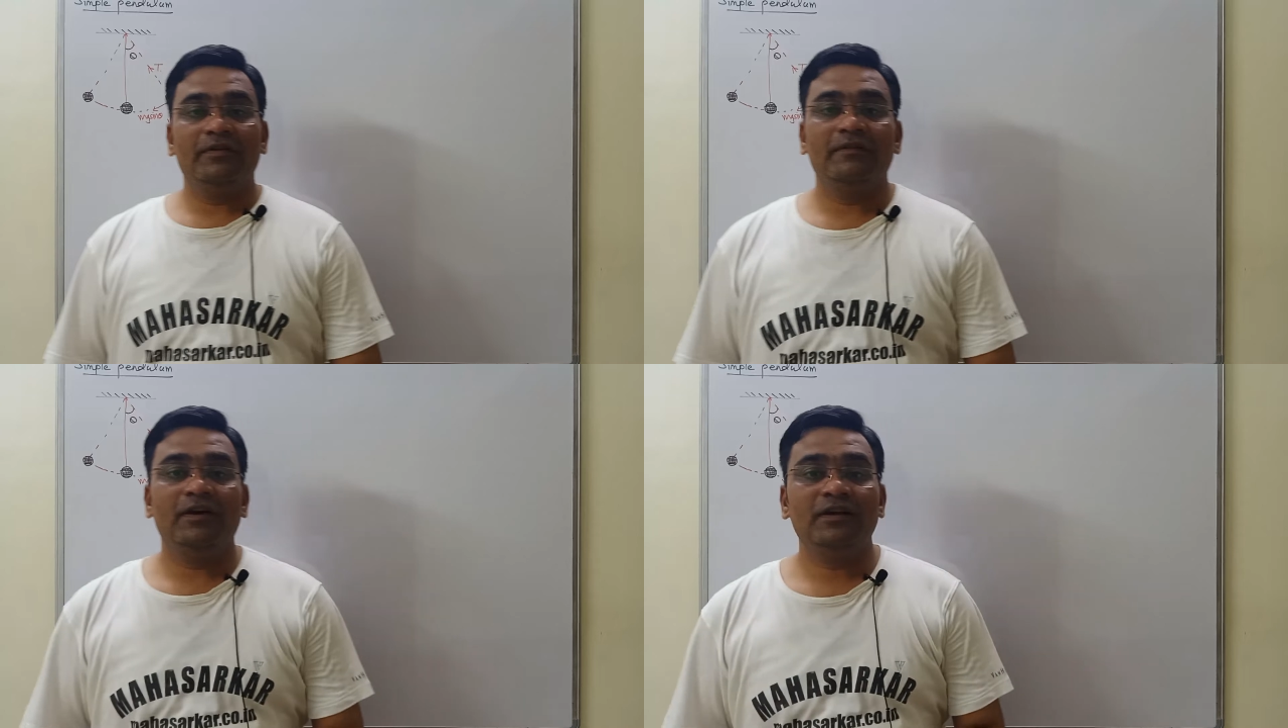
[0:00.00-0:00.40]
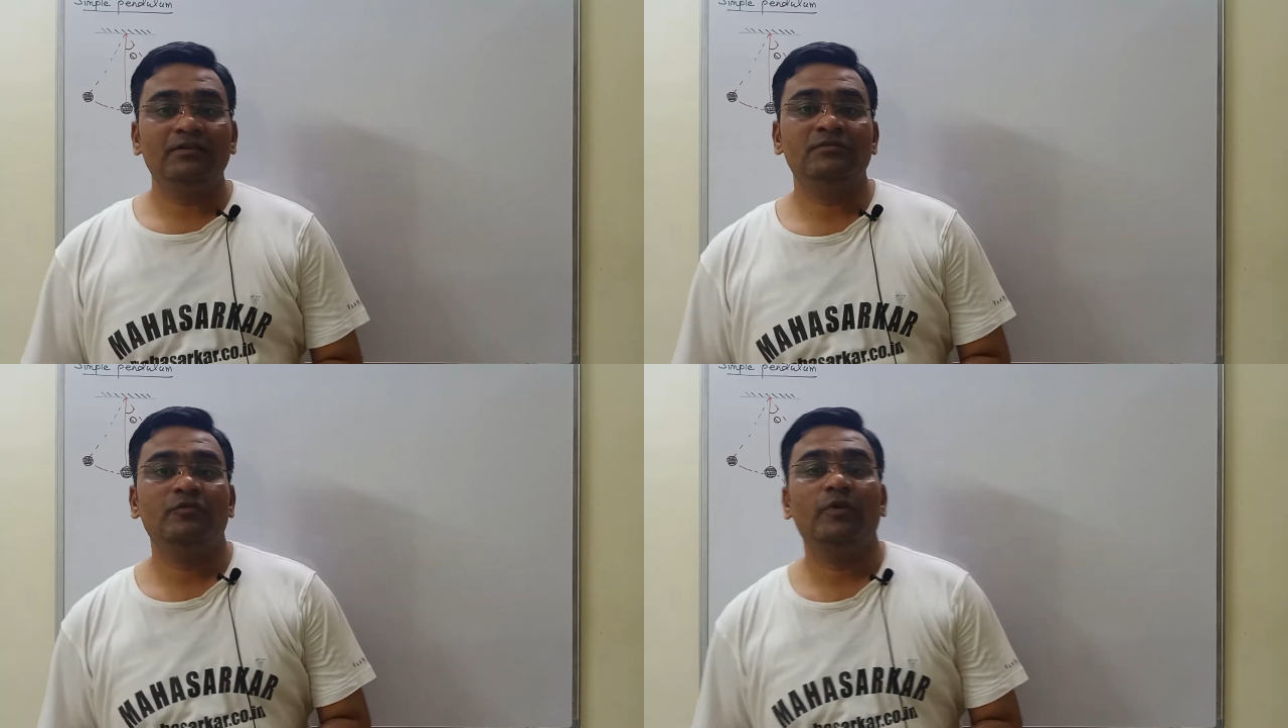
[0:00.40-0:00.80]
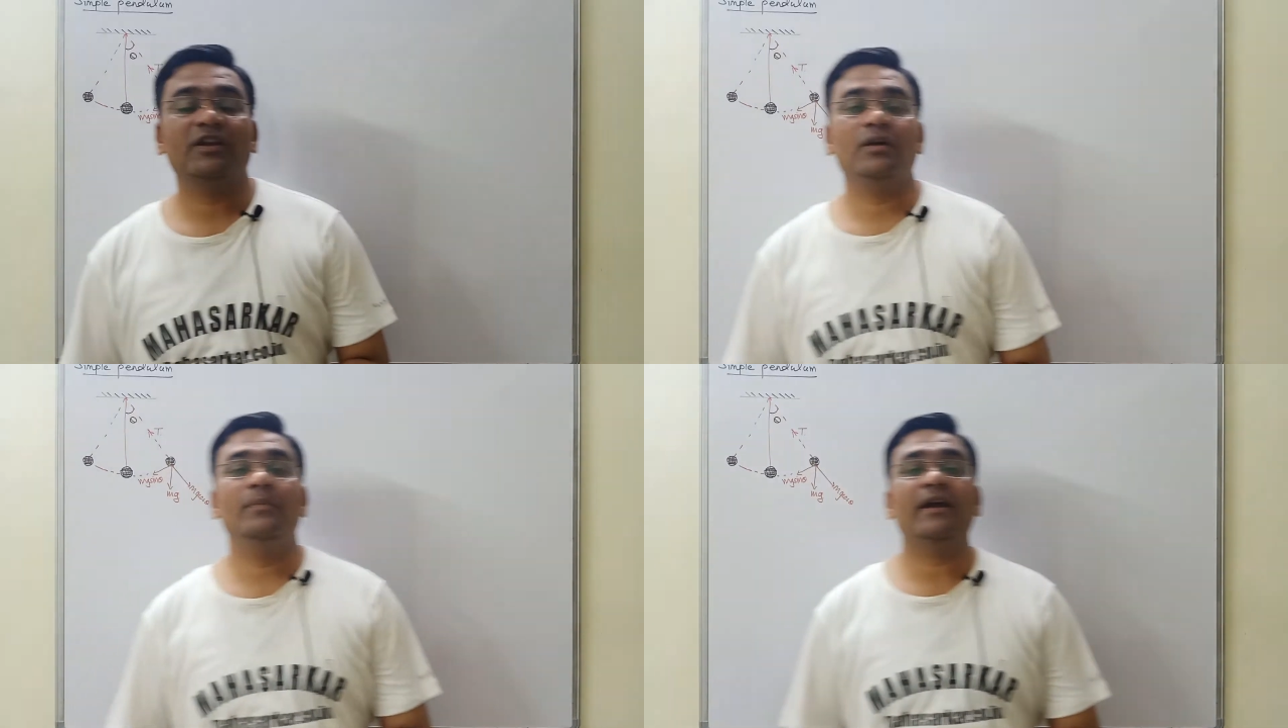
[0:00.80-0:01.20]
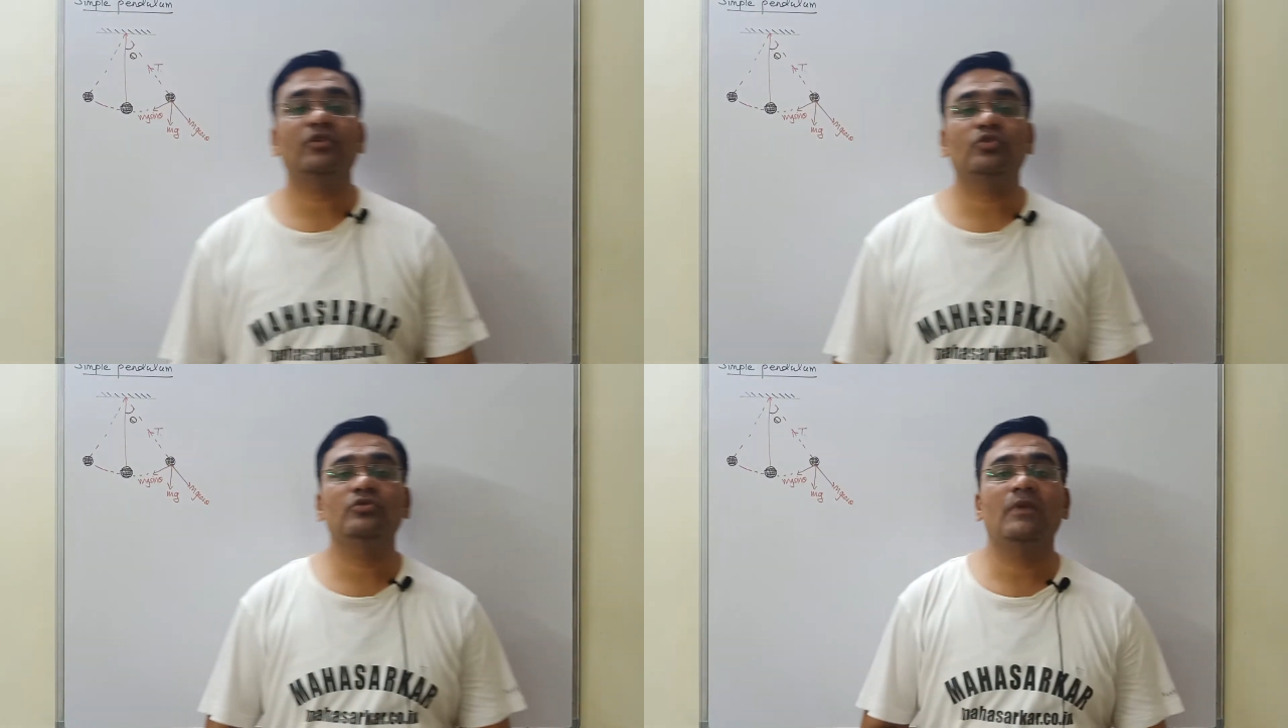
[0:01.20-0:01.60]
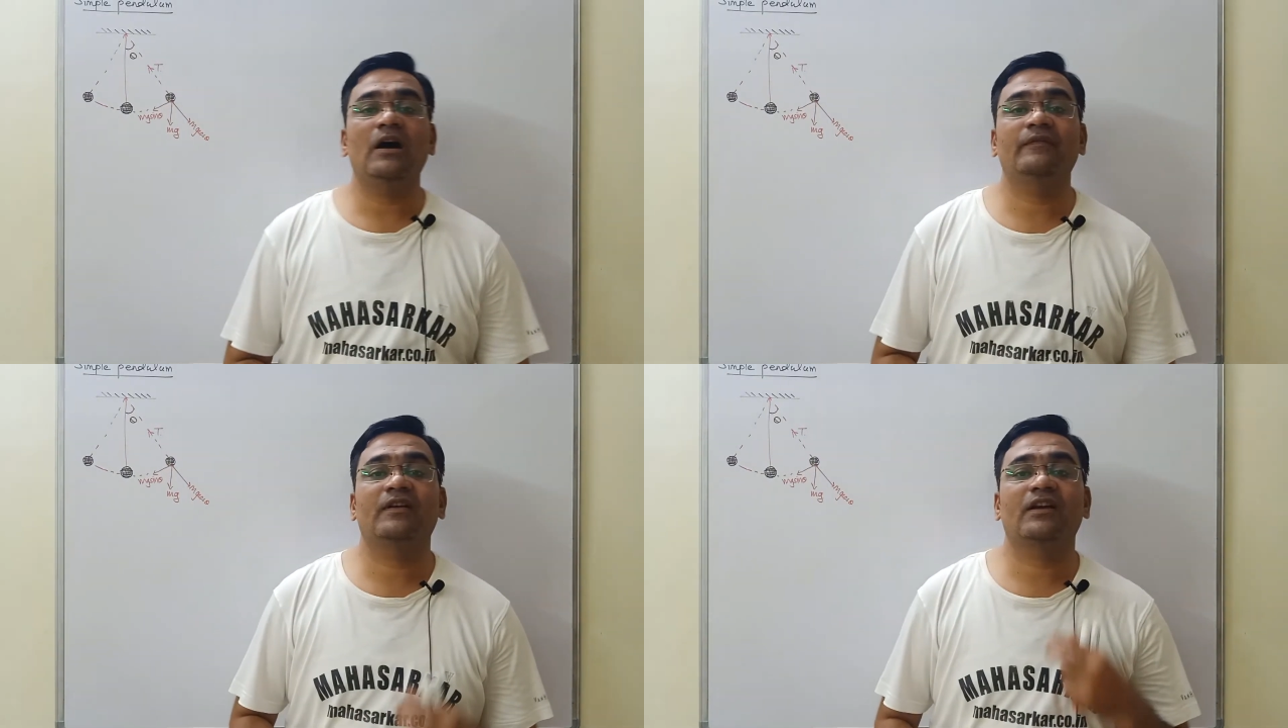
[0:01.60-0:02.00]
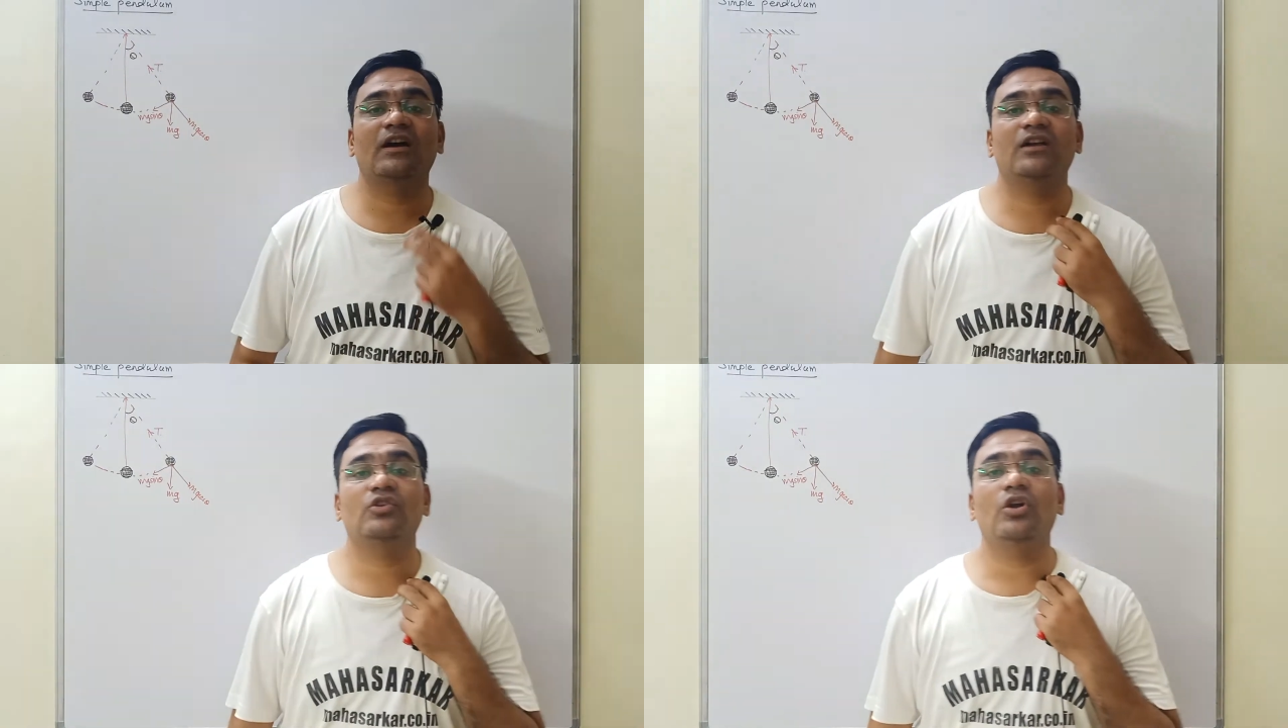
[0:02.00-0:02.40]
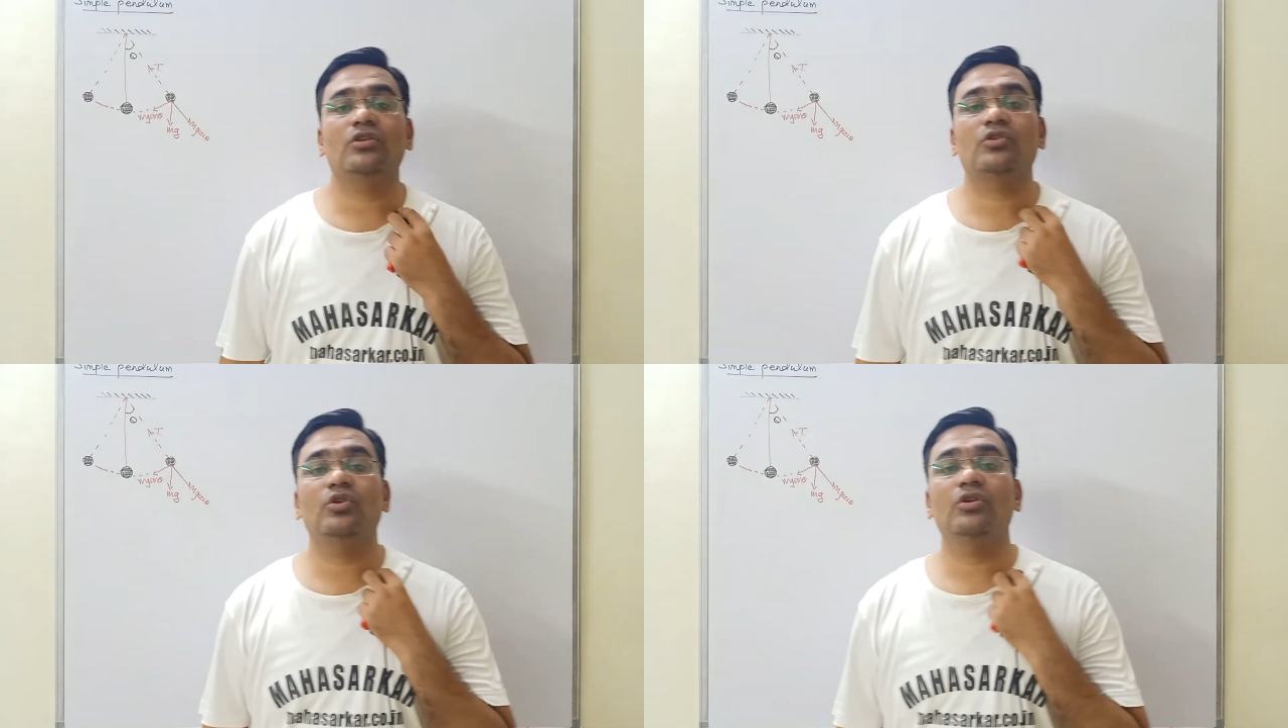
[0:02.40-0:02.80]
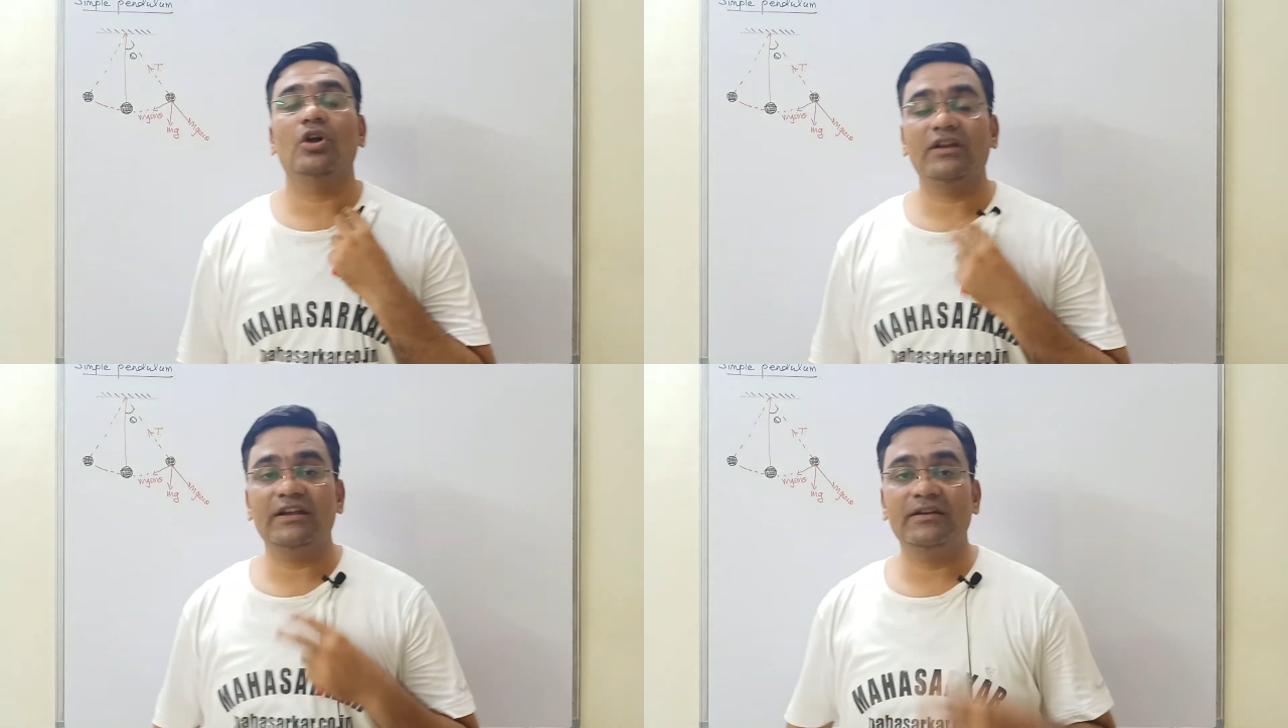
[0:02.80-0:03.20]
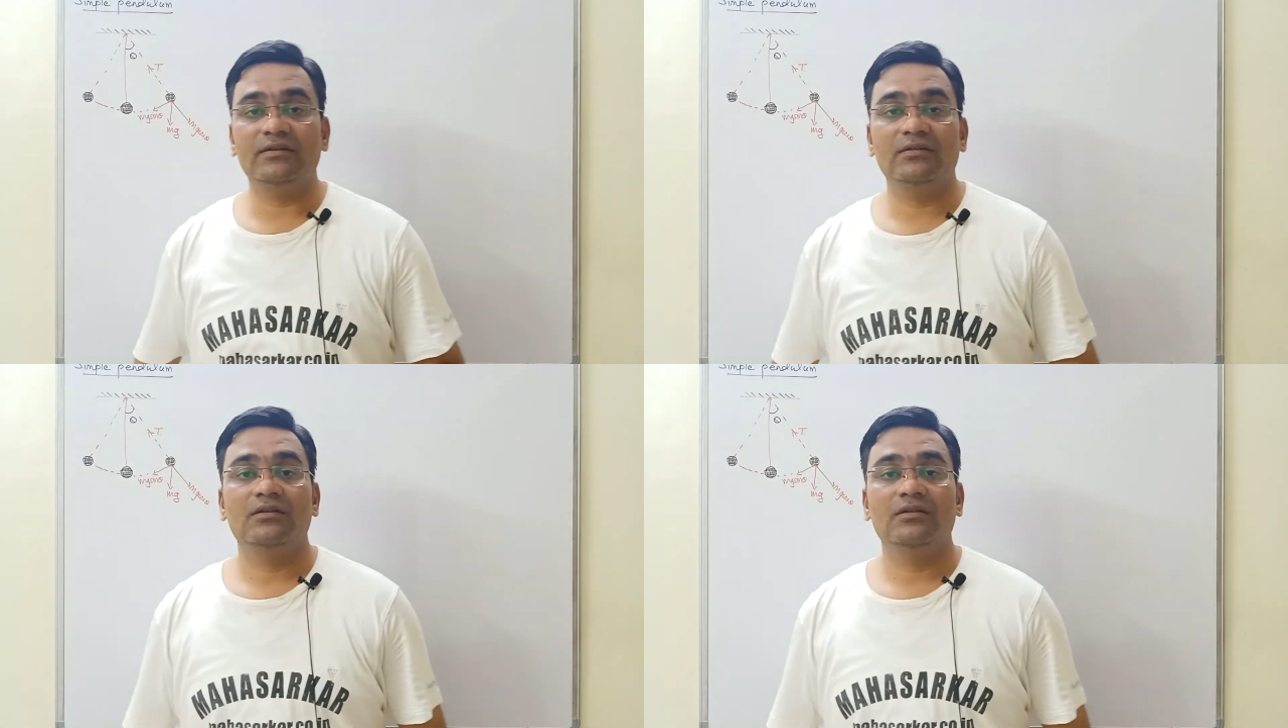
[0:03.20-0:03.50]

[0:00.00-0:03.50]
everyone, welcome back to mahafarkar.co.in.